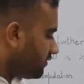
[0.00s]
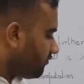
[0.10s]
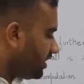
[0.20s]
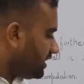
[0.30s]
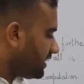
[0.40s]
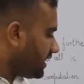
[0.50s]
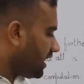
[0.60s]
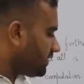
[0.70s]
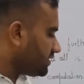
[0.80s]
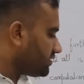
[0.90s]
will
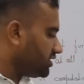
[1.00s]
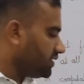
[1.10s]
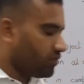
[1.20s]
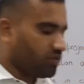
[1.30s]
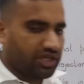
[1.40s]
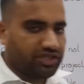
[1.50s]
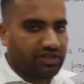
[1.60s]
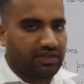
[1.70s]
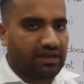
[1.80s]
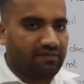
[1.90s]
have the three
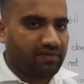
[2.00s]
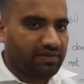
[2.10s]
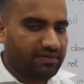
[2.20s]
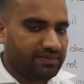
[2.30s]
projection level.